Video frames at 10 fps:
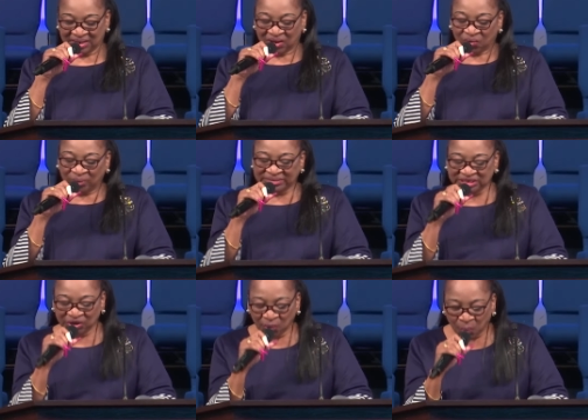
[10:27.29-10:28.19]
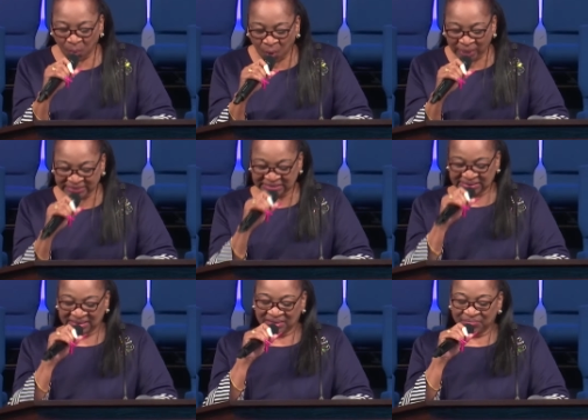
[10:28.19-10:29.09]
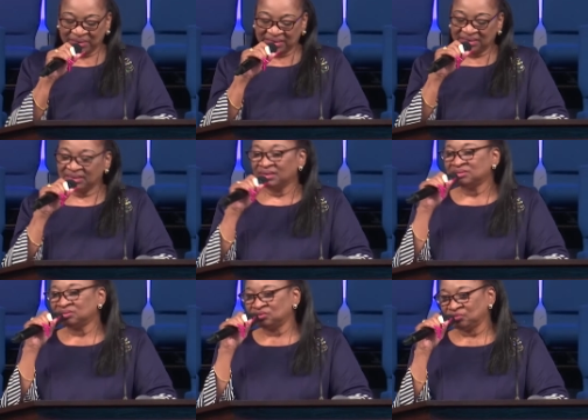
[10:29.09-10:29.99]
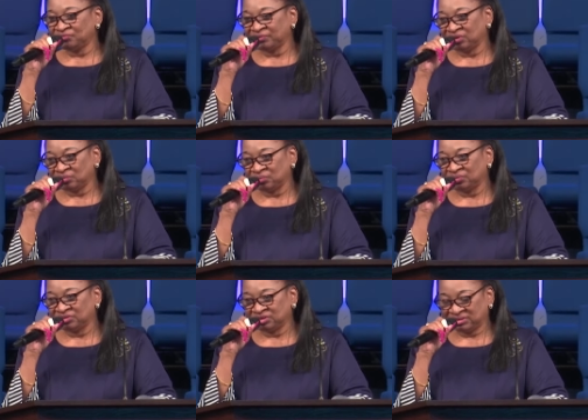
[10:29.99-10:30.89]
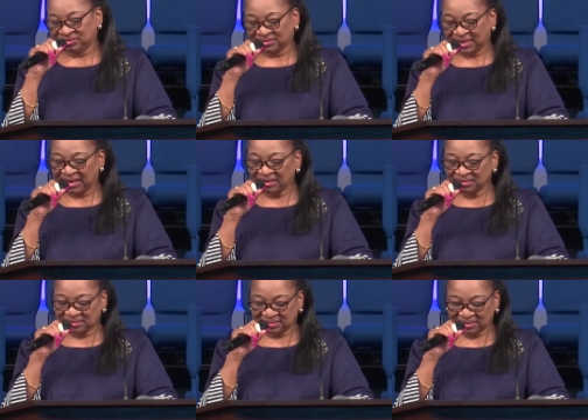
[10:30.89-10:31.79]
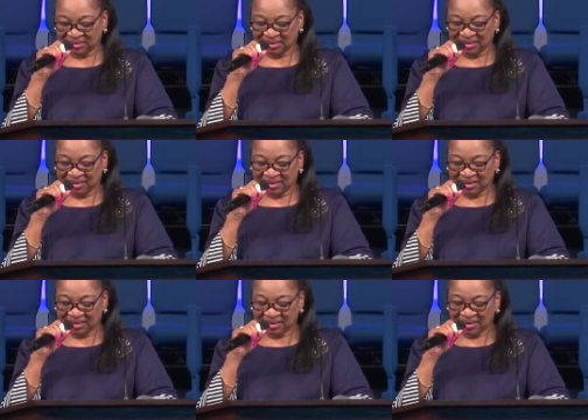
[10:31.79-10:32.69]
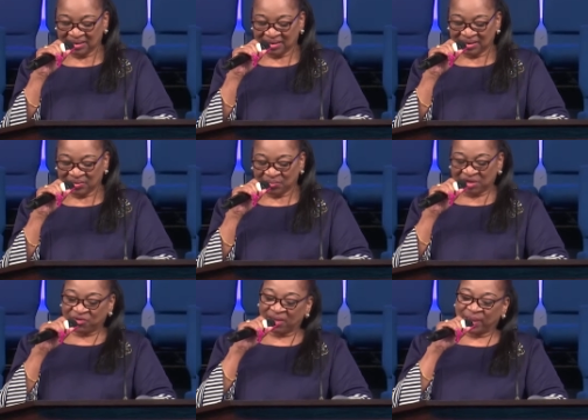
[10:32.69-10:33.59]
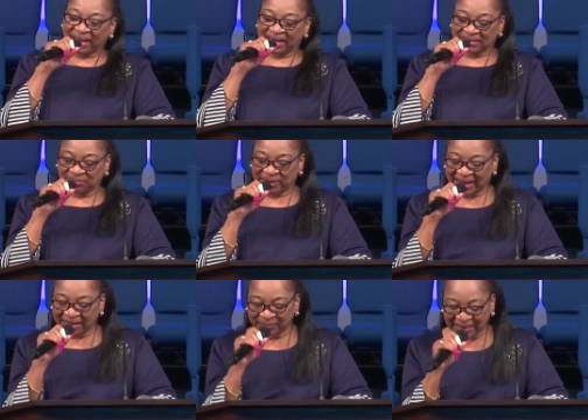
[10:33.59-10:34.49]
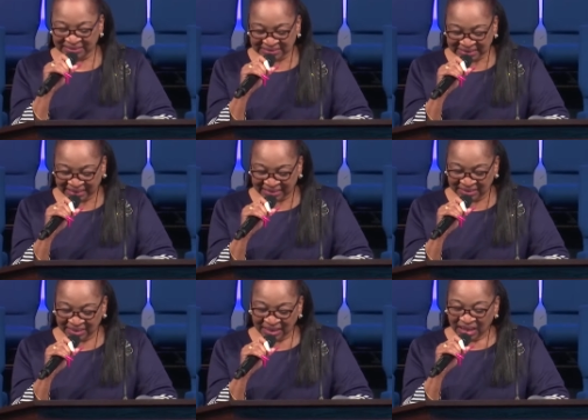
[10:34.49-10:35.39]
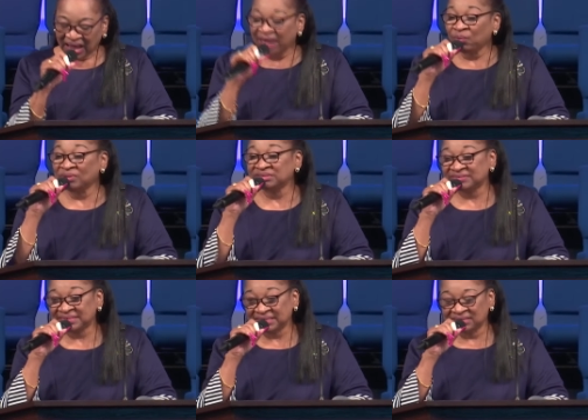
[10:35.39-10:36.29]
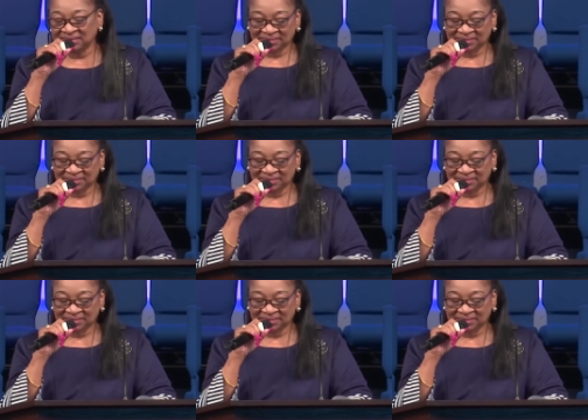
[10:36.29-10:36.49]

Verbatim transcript: What do you want me to do for you? Jesus asks. My rabbi, the blind man said, I want to see.